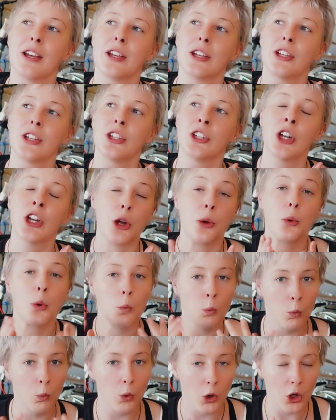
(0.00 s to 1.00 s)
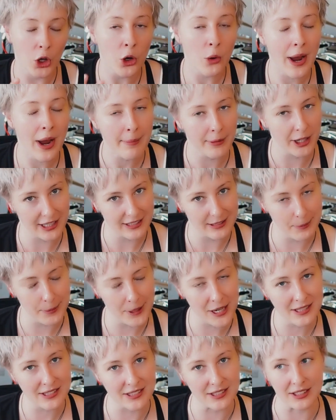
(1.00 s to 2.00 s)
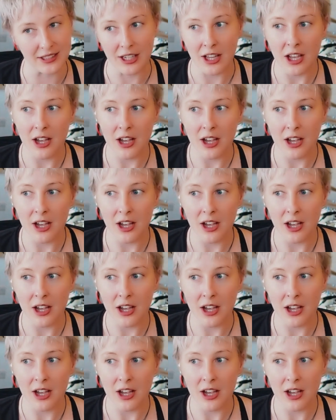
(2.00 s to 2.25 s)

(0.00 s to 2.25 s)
You know, who am I as a person?